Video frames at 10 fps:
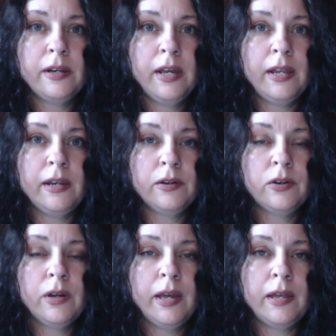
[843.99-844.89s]
And,
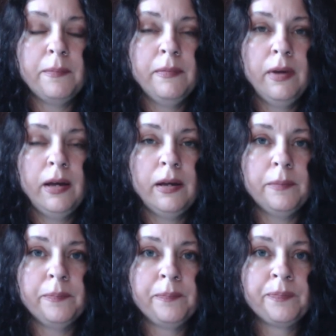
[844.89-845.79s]
and
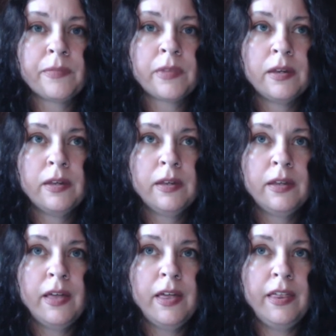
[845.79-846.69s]
um,
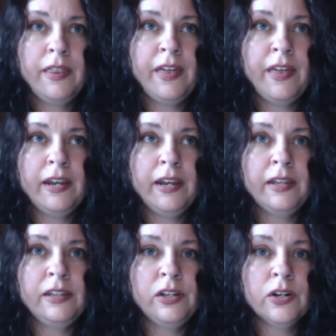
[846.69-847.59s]
that
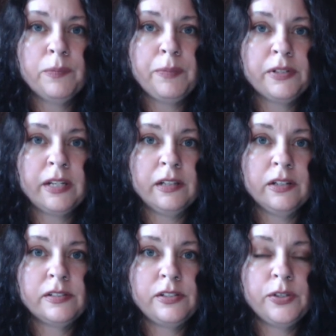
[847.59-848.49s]
in your
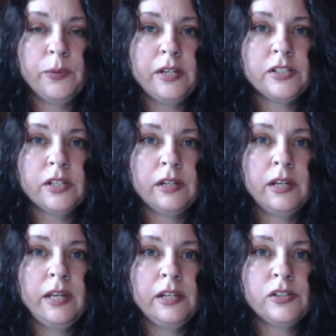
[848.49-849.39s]
particular situation,
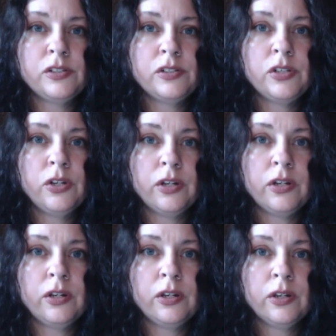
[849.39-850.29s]
he
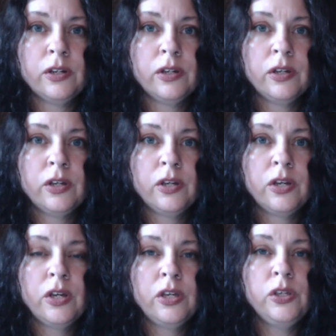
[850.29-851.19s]
took
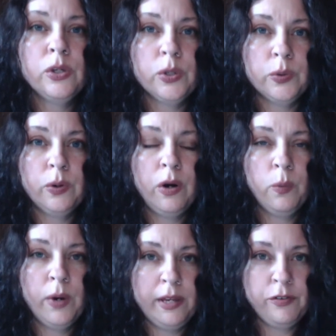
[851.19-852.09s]
you
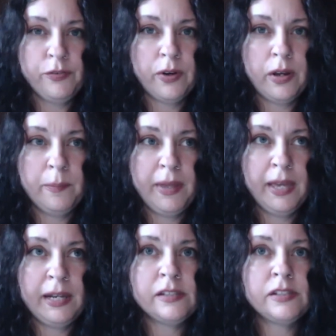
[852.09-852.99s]
away from
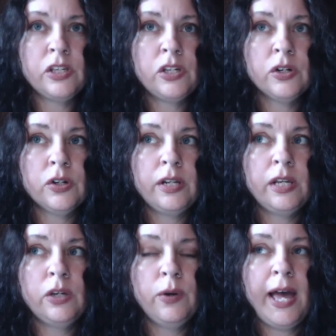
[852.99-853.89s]
any security
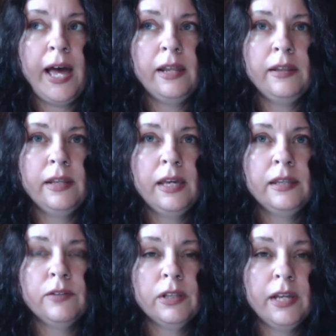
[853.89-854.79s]
you had in in
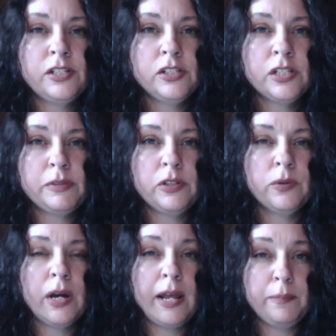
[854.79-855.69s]
the relationships
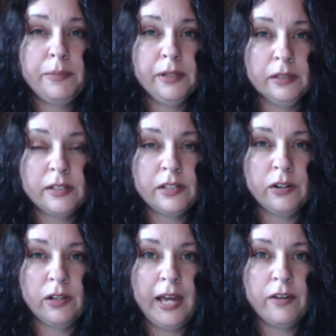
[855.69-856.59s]
you had built in
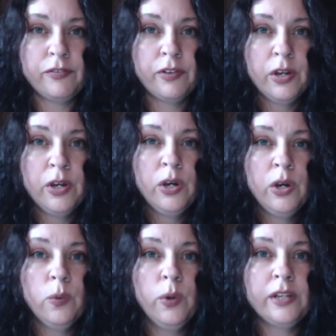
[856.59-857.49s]
your life,
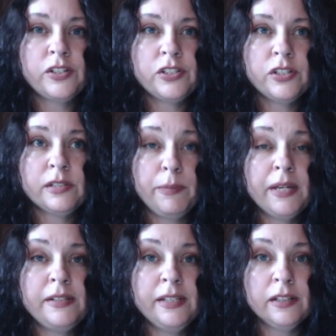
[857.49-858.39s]
which is a
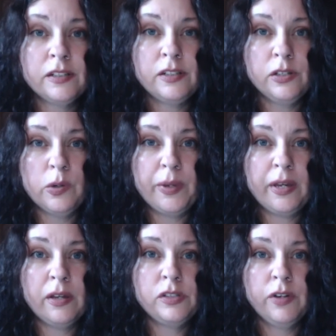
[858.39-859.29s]
big deal to you
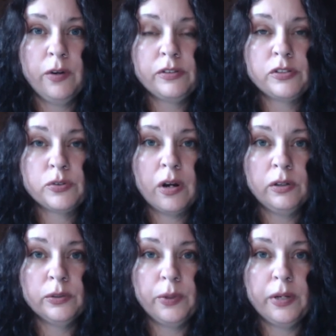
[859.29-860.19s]
because you've always
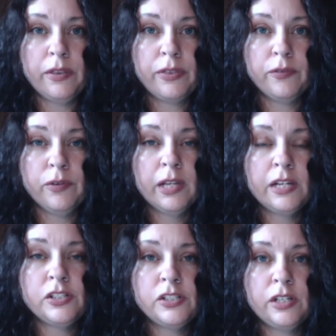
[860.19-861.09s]
struggled with
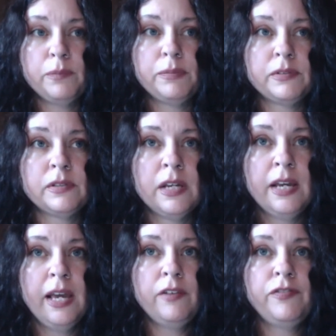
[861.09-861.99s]
relationships
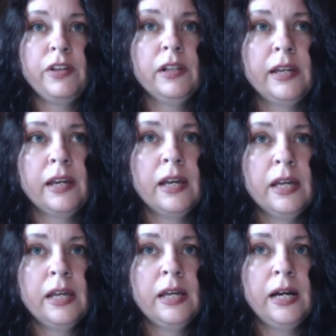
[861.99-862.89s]
and feeling
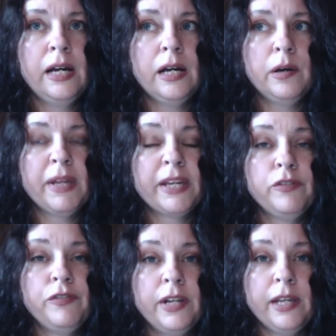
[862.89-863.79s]
um, like you
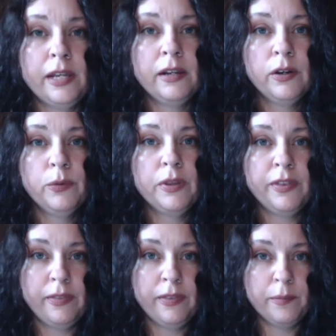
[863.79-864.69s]
fit in
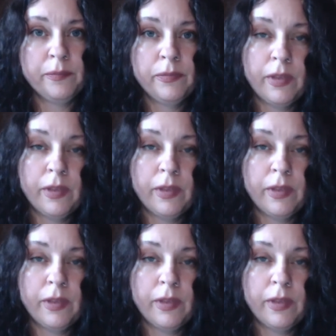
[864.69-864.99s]
within them.